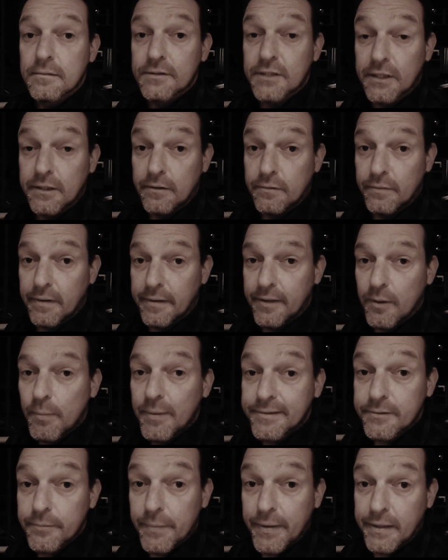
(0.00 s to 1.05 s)
So a little
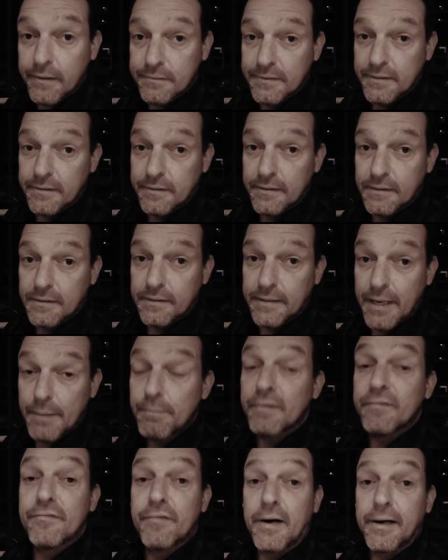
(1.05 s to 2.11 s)
bit about the
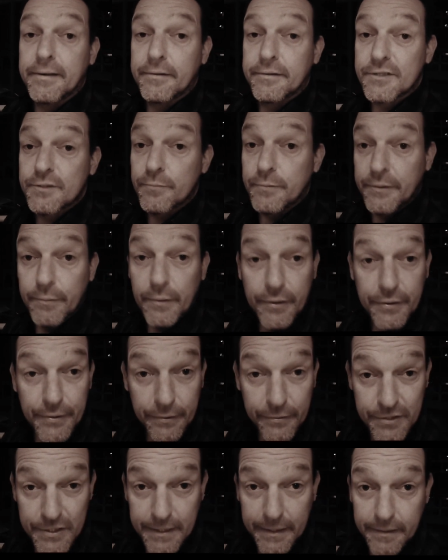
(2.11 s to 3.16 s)
amplifiers we were
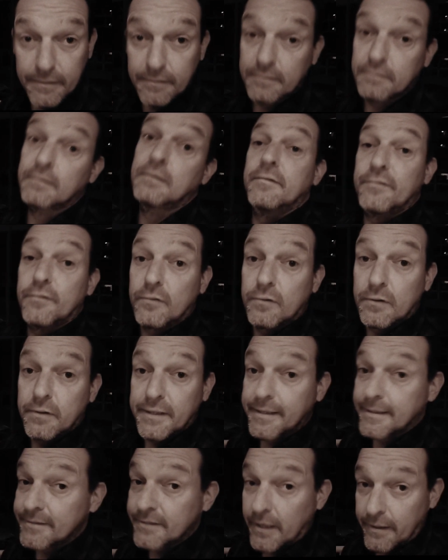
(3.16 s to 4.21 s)
using for
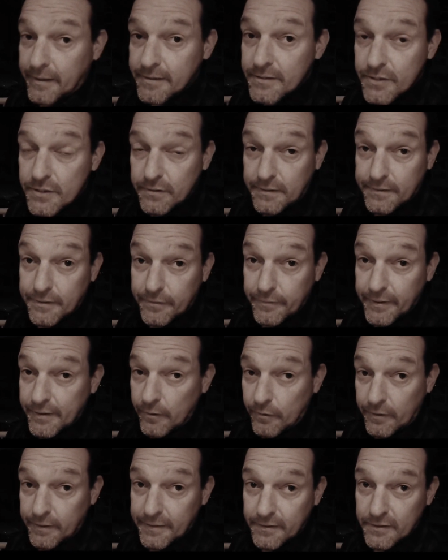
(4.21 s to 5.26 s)
the guitars on the
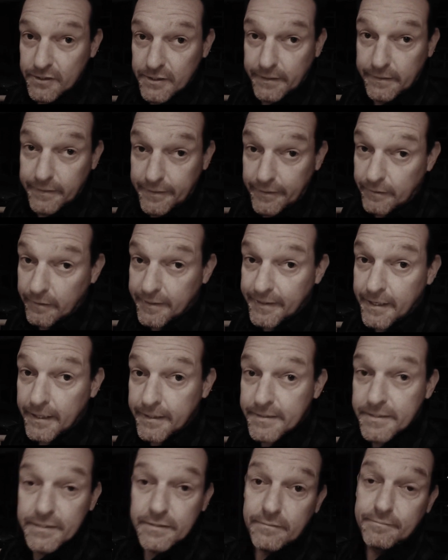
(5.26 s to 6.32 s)
recordings in the early
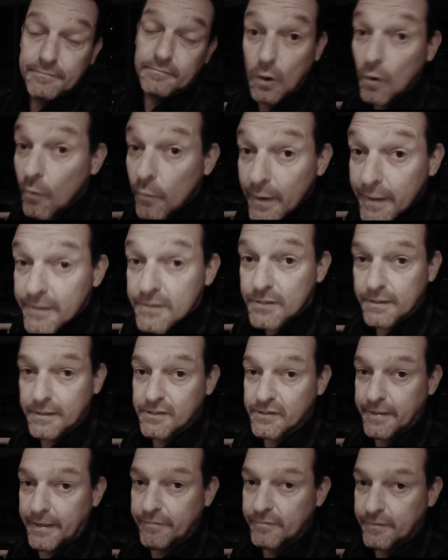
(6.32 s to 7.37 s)
days. Always
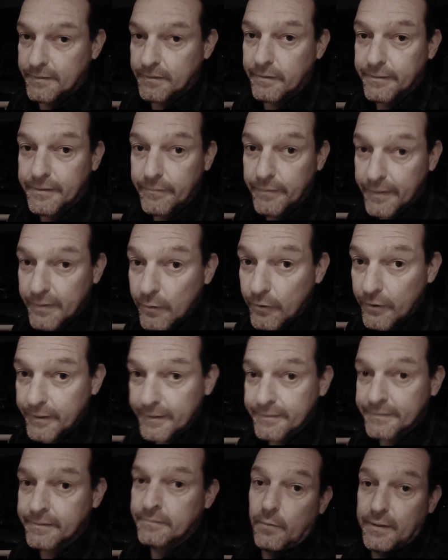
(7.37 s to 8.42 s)
is definitely
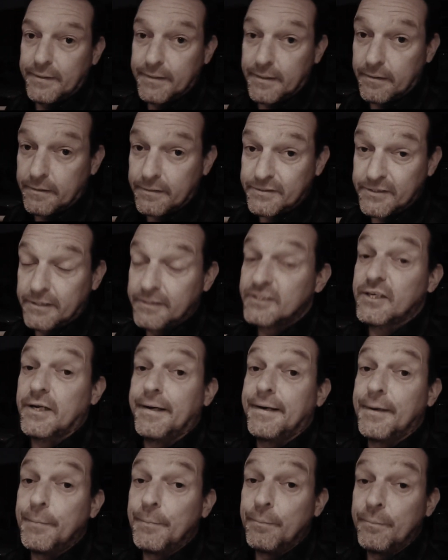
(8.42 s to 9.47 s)
recorded with a
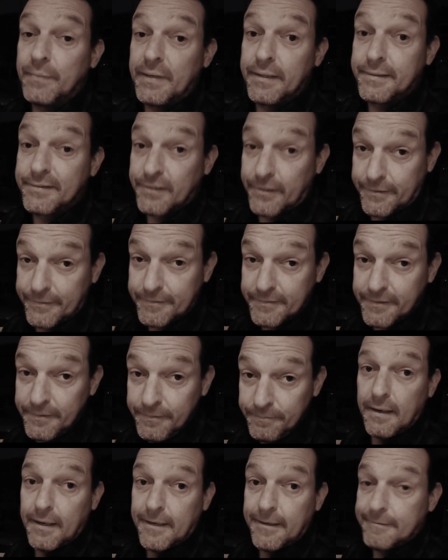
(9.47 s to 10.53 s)
GCM 800,
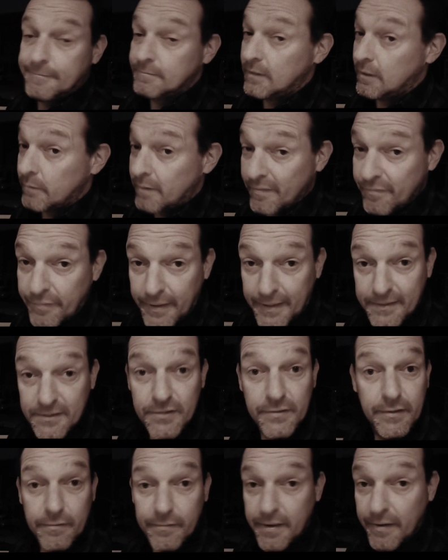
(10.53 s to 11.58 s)
and no
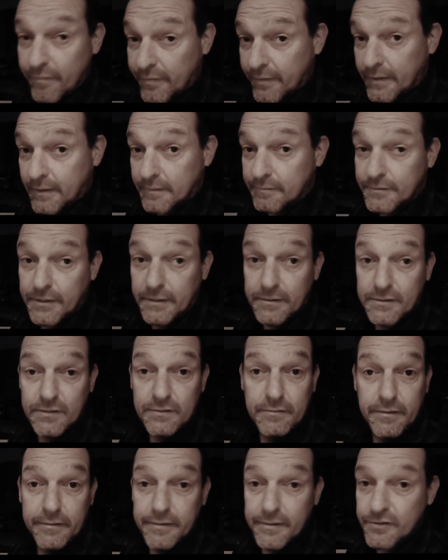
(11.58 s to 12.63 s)
effects, no nothing,
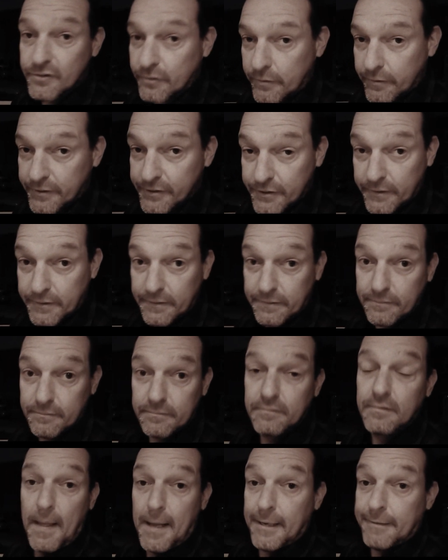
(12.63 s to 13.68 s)
just the
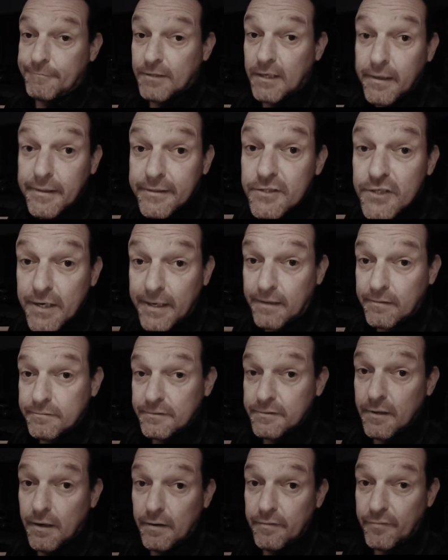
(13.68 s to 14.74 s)
distortion and the clean
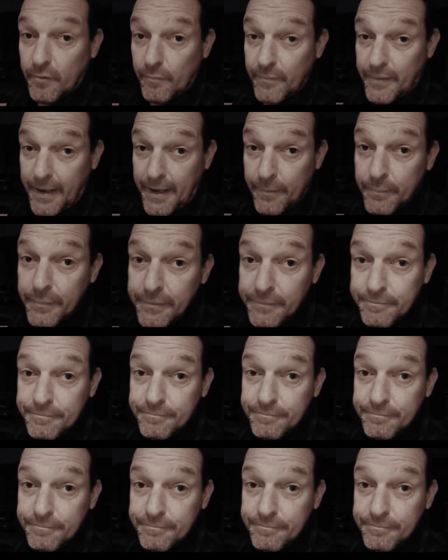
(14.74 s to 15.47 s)
sound from the amp.